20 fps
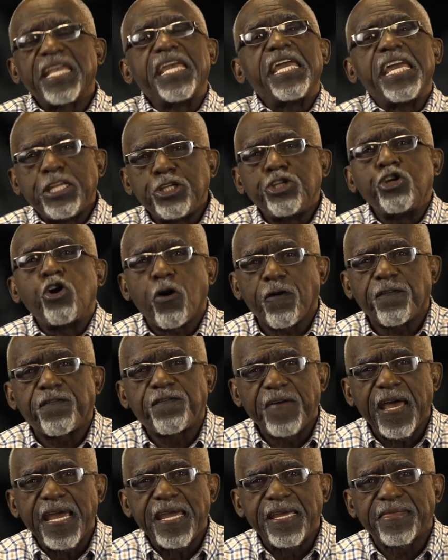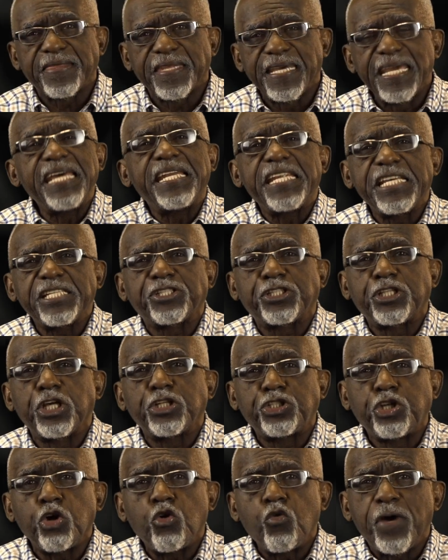in your faith. It is the
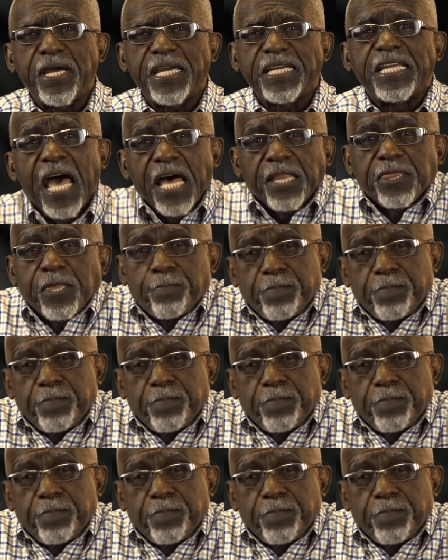doing, the